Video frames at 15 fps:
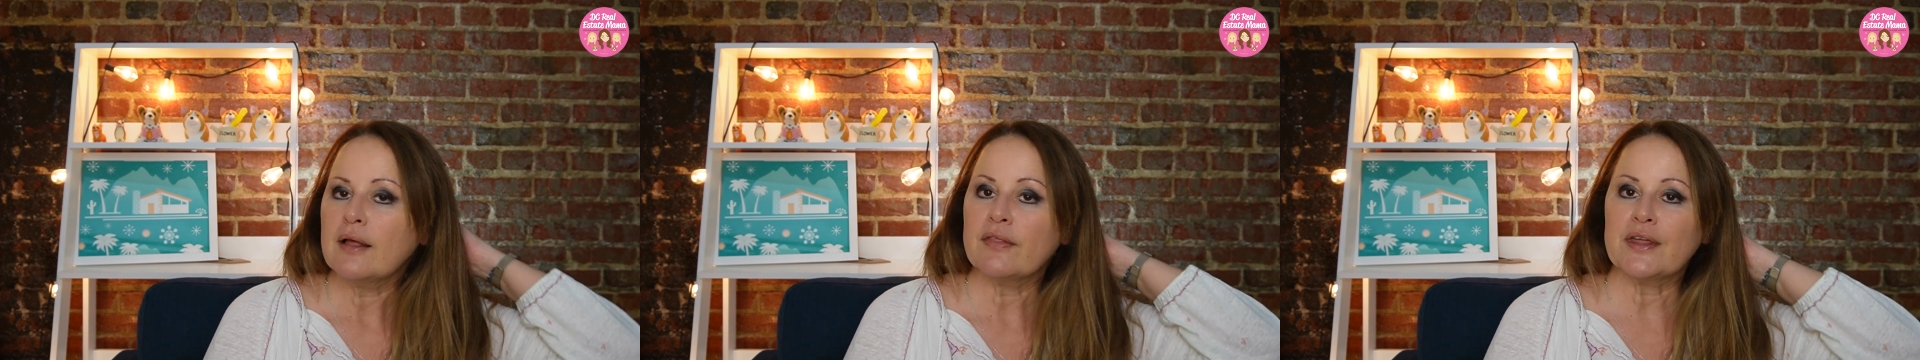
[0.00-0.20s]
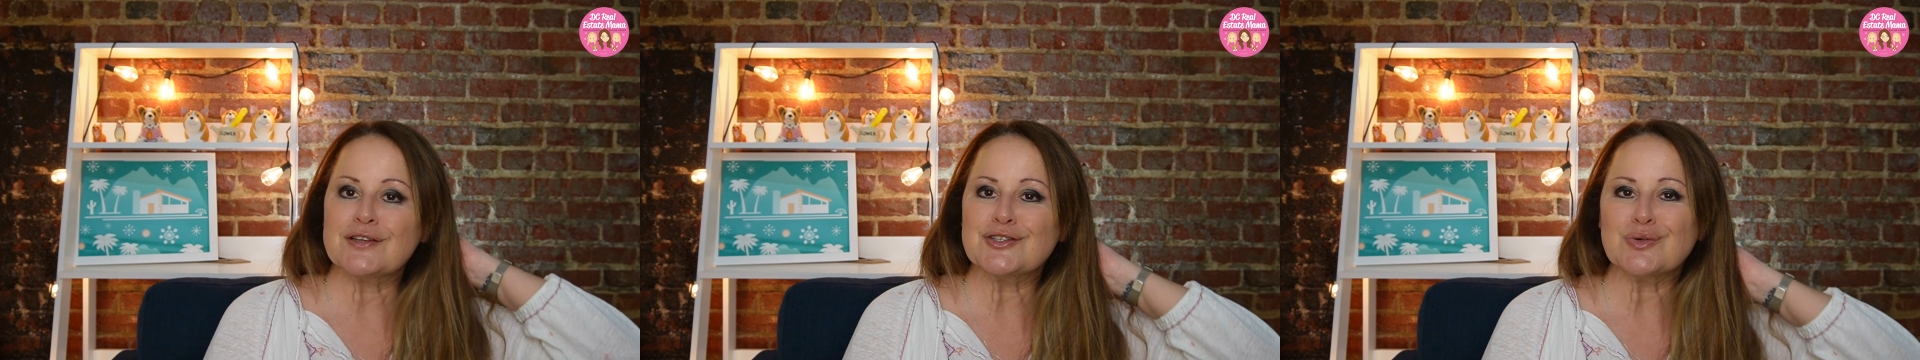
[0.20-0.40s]

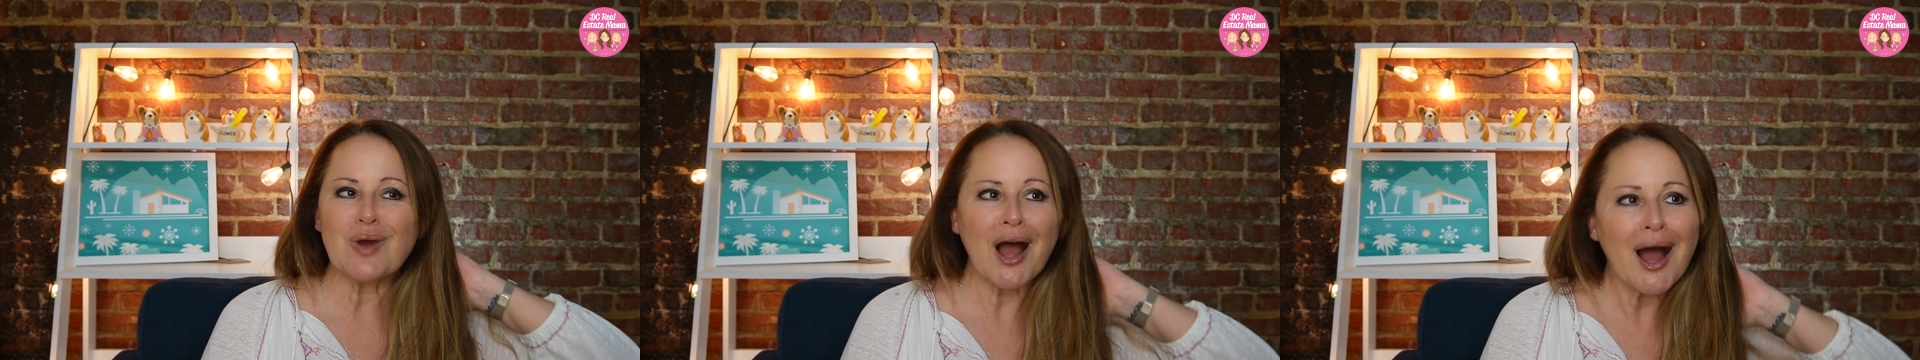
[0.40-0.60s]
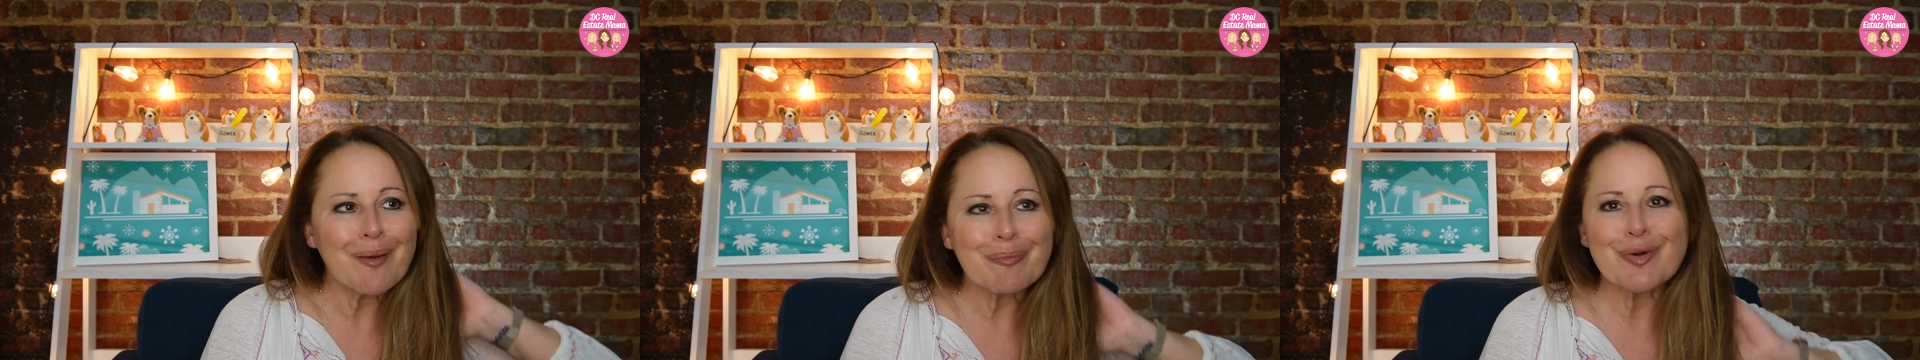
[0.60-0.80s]
They do
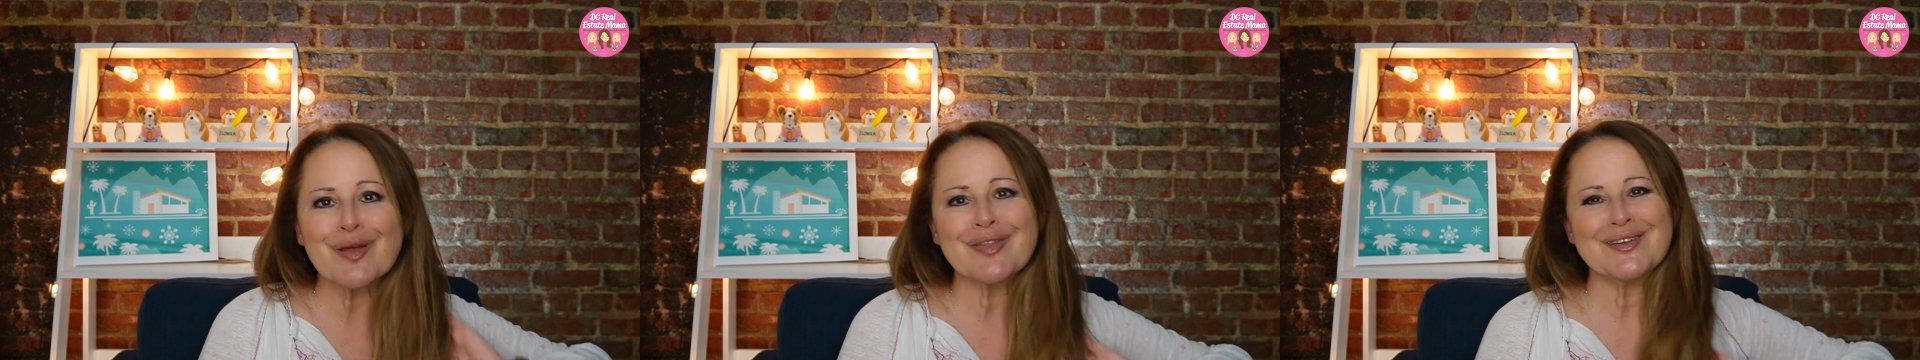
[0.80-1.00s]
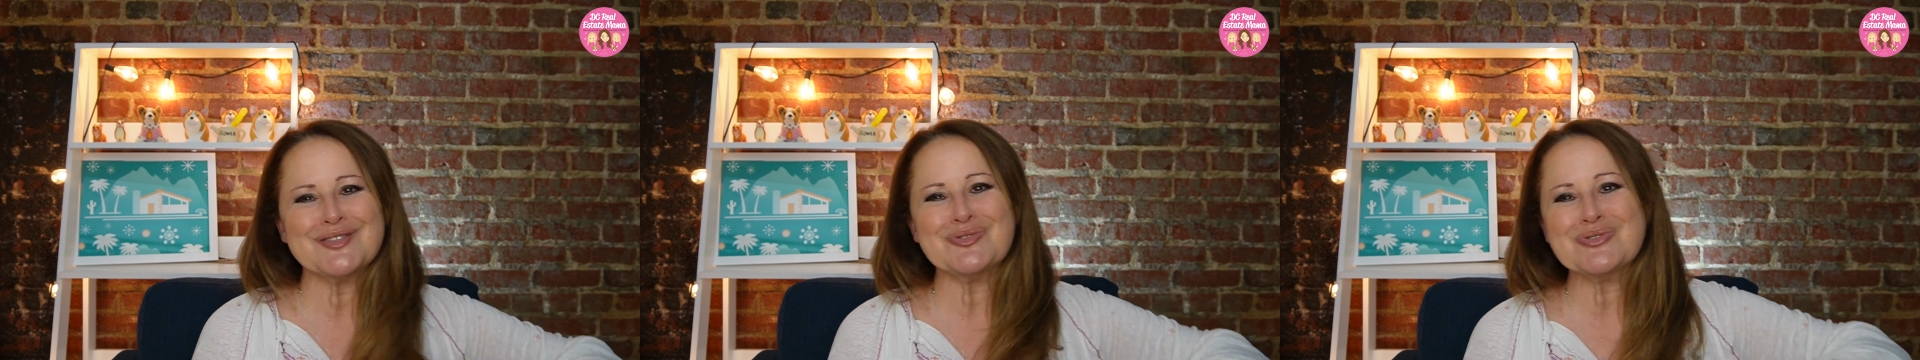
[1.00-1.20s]

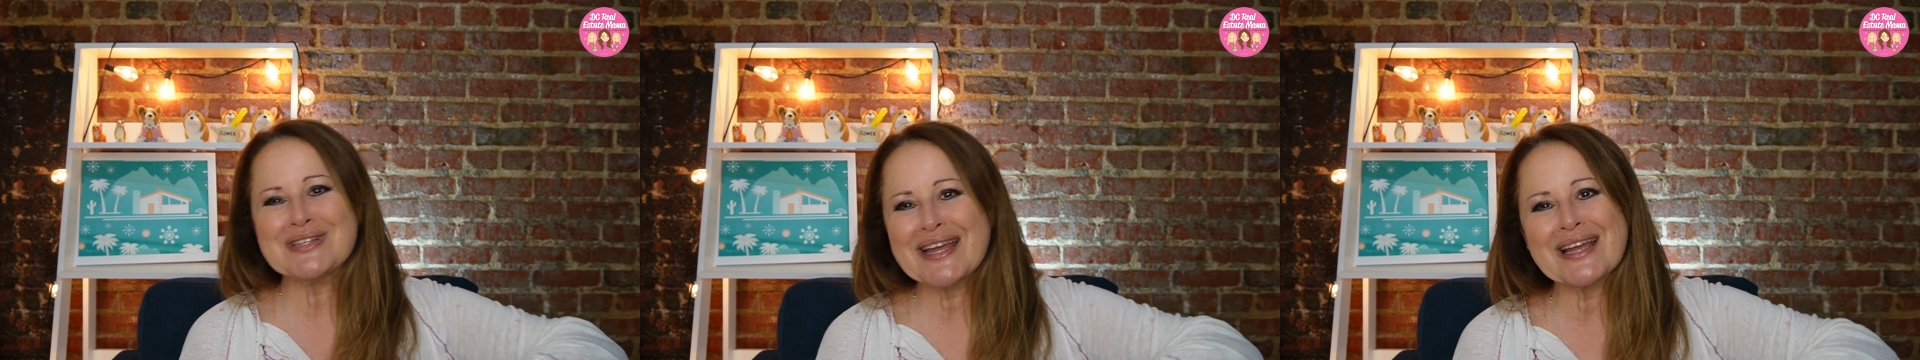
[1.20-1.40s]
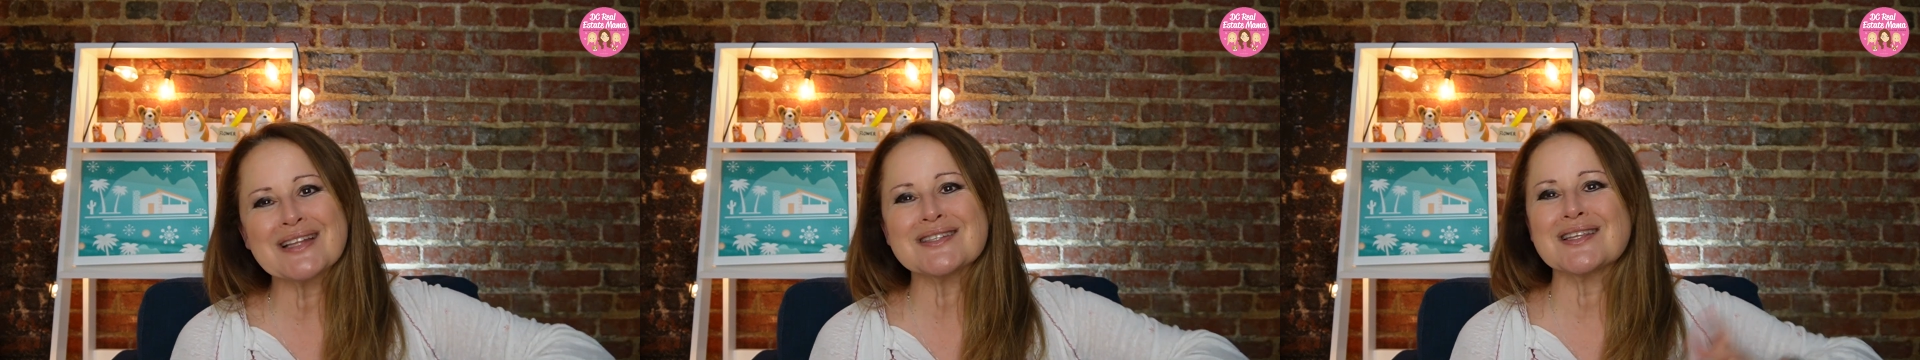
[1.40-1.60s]
opera, they do
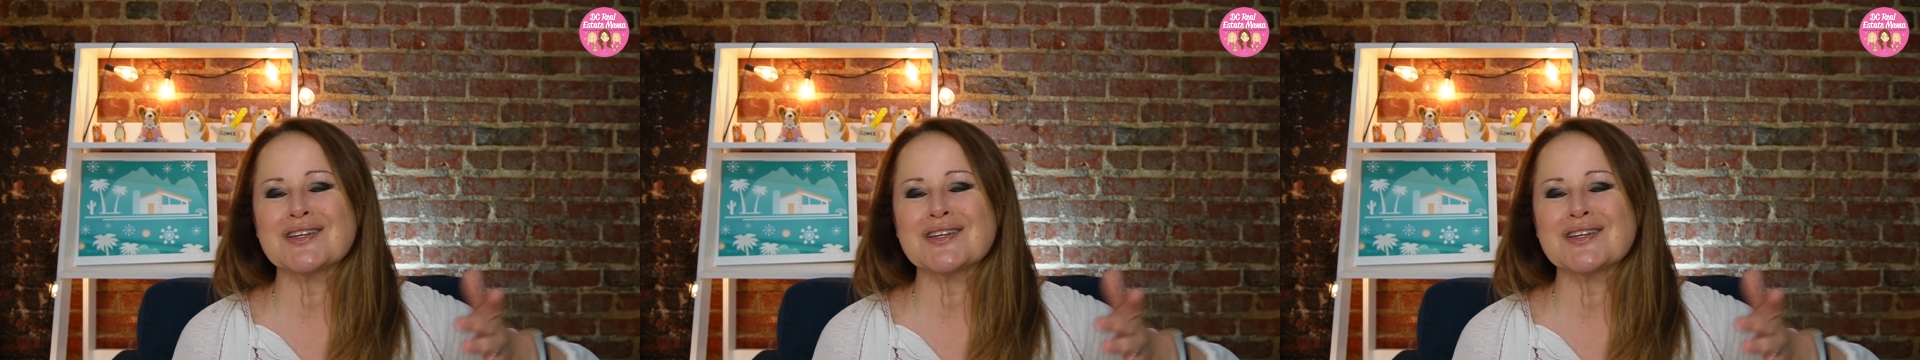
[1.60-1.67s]
dance,